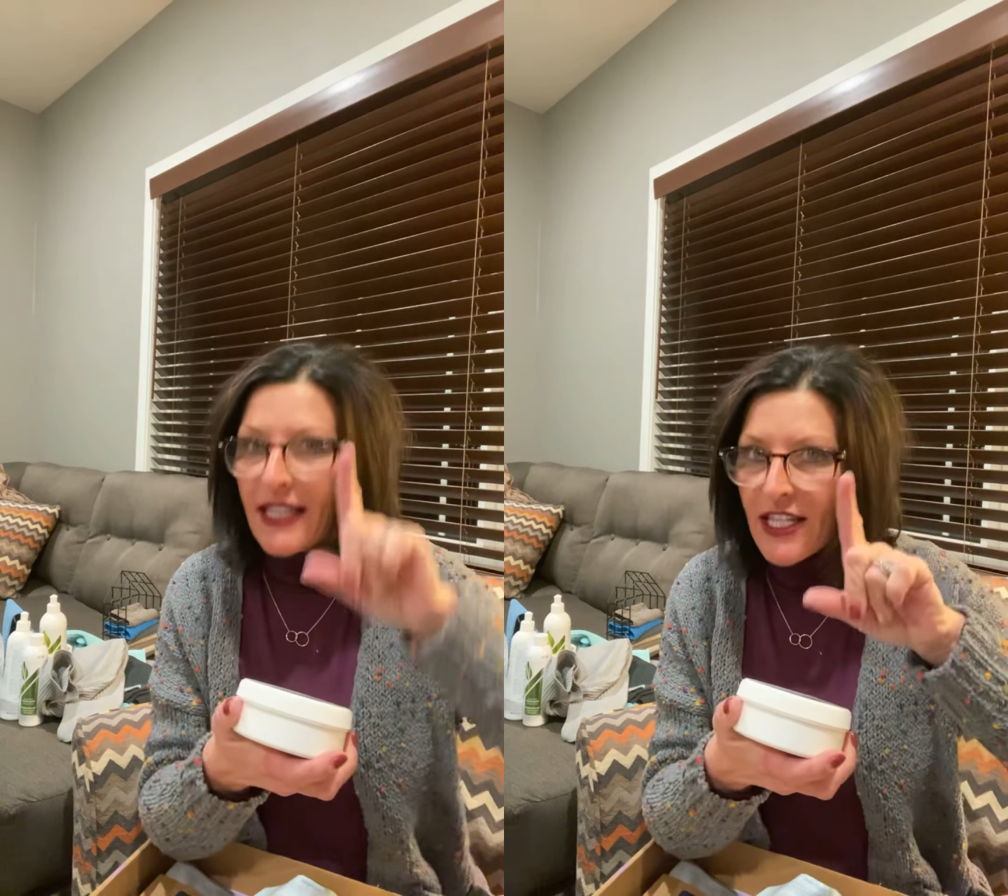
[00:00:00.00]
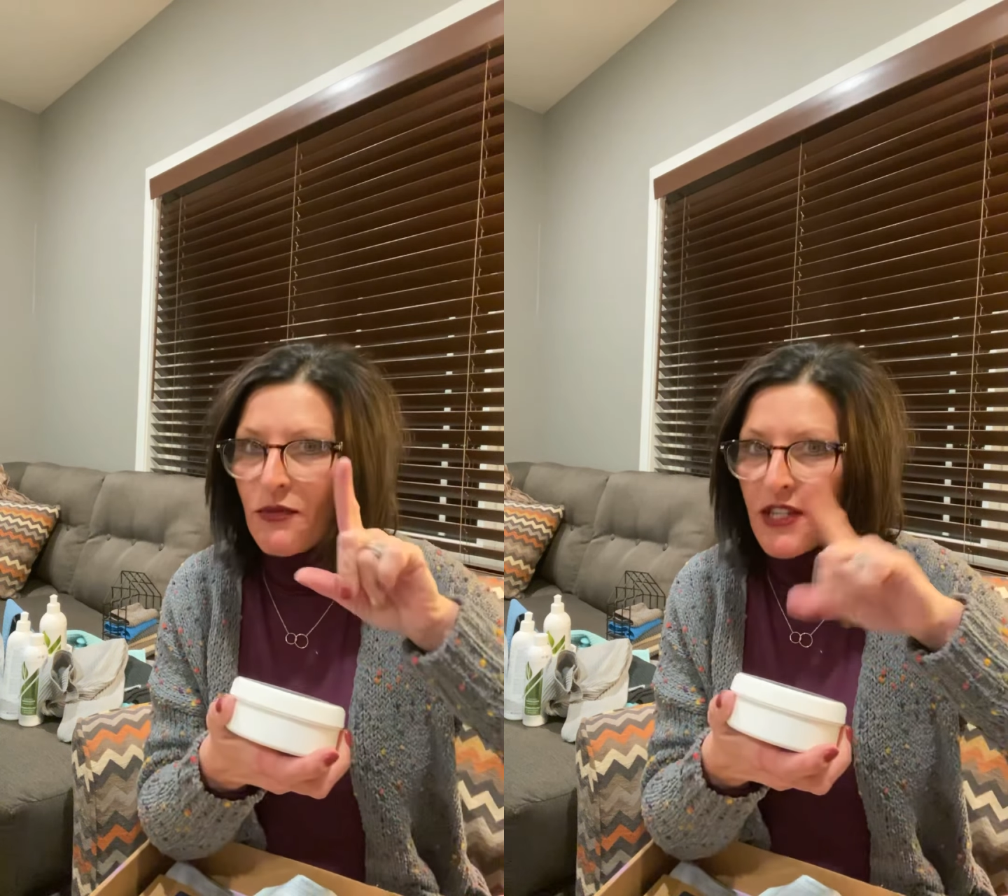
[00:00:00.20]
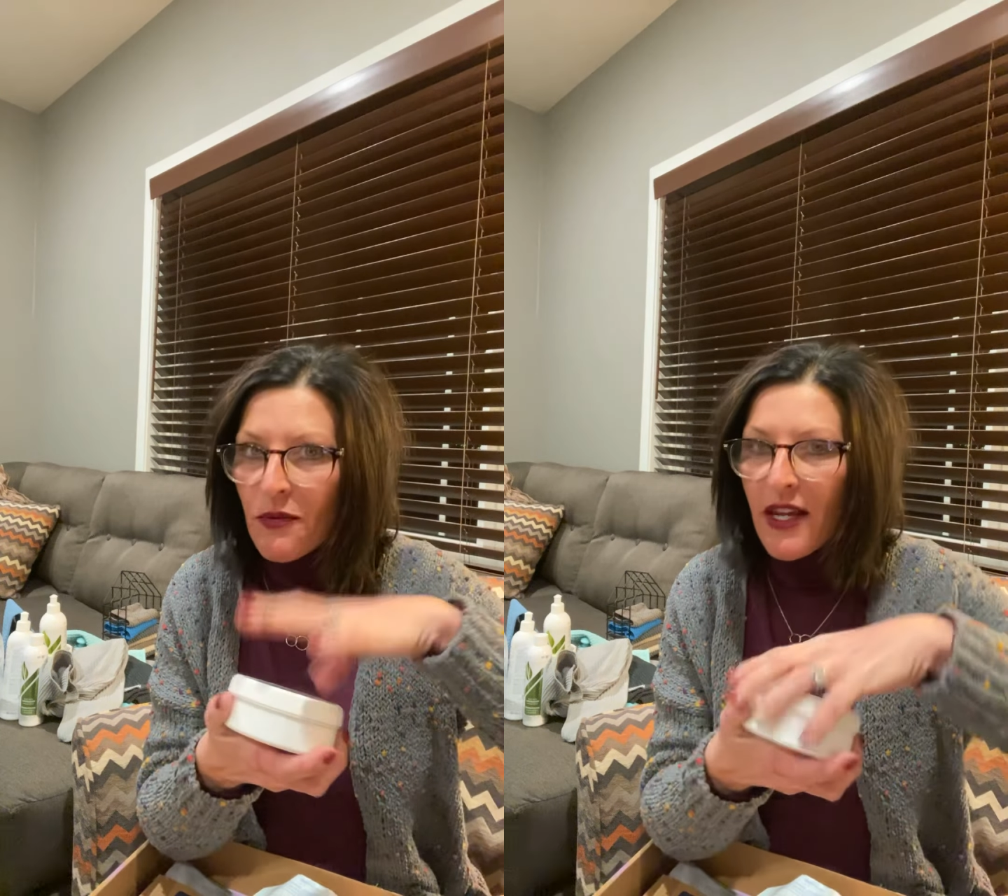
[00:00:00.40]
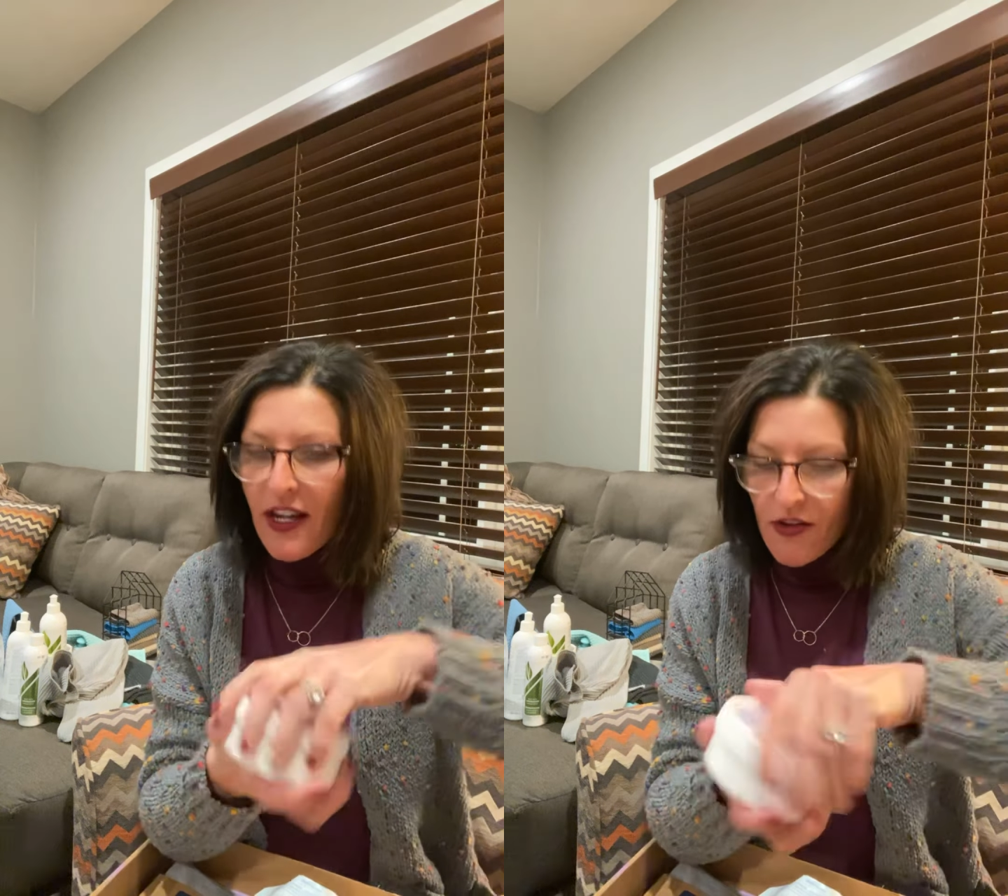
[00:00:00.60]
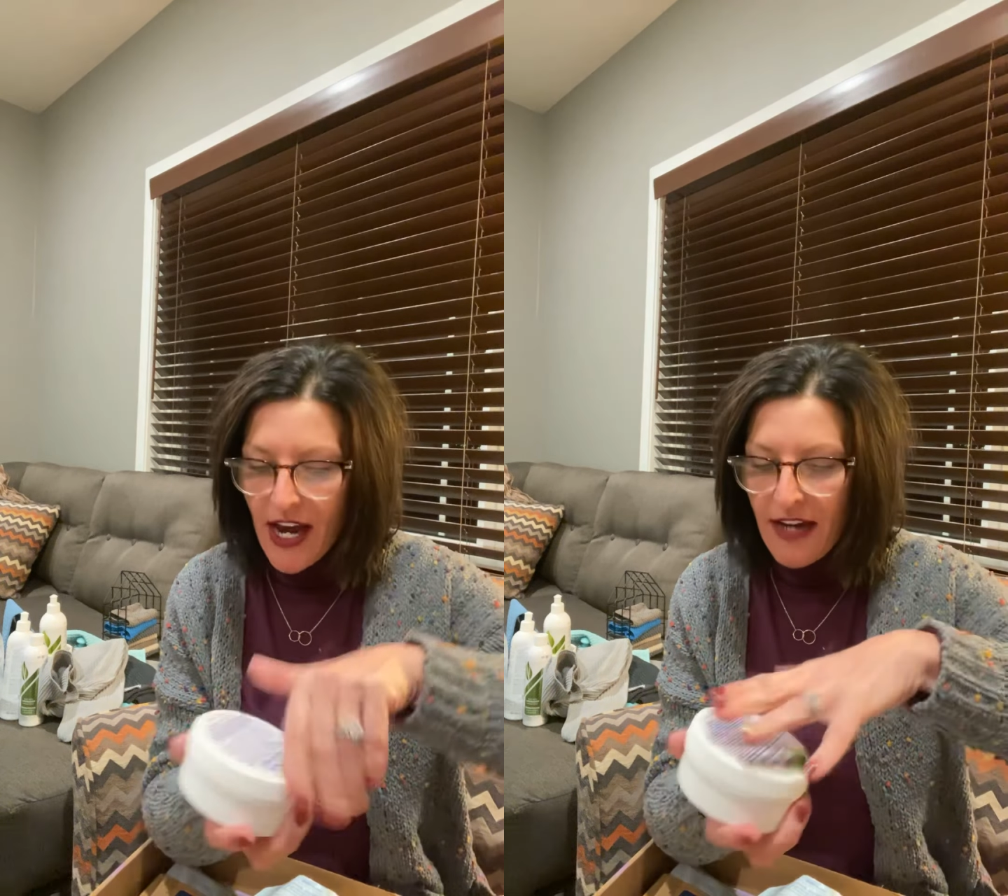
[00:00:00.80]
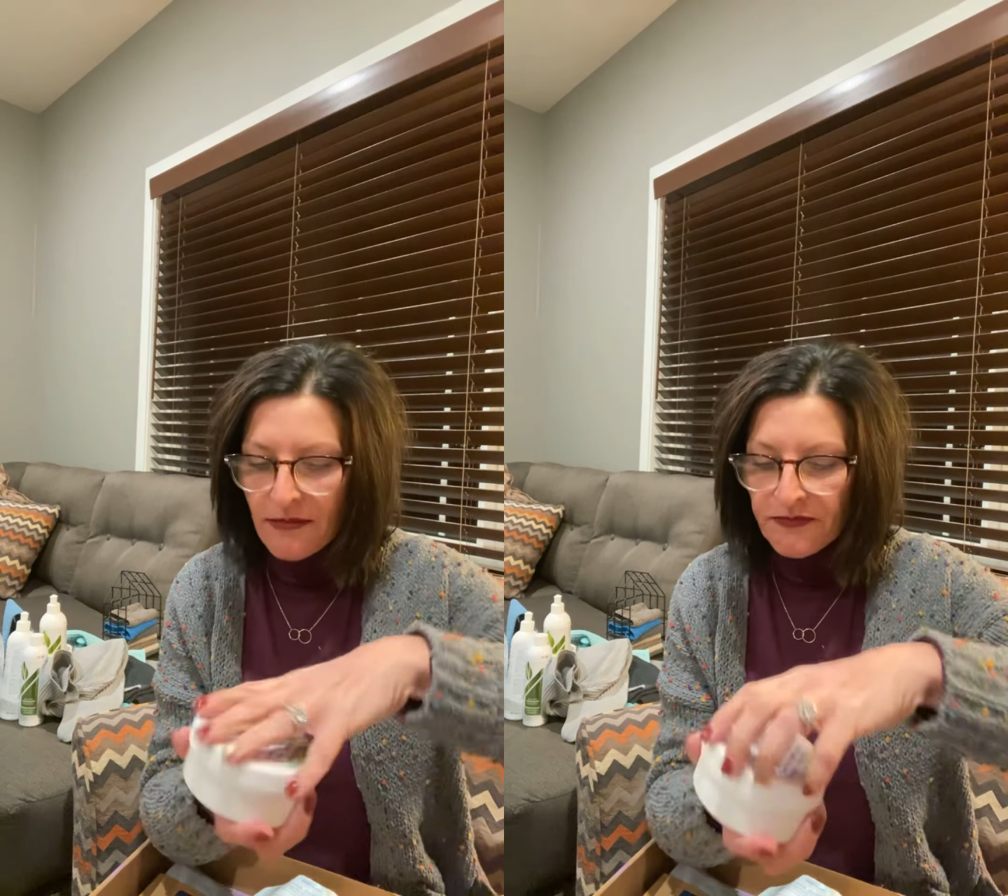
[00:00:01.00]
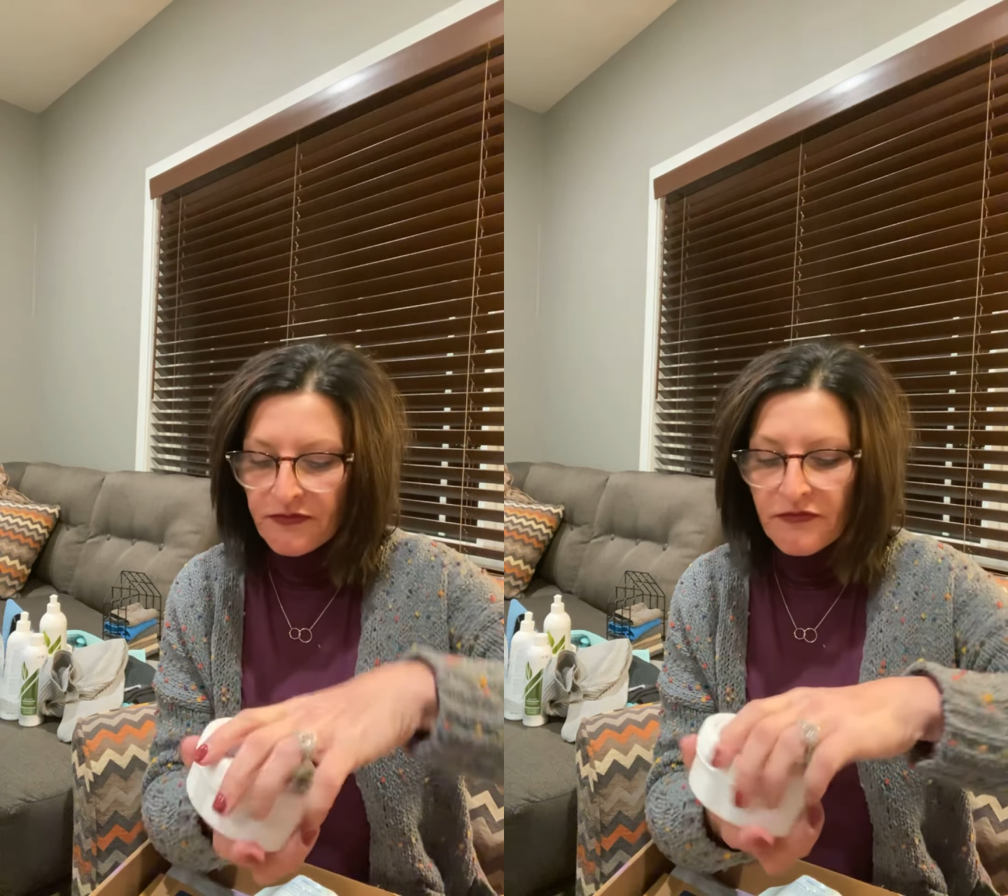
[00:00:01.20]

least once a week, okay?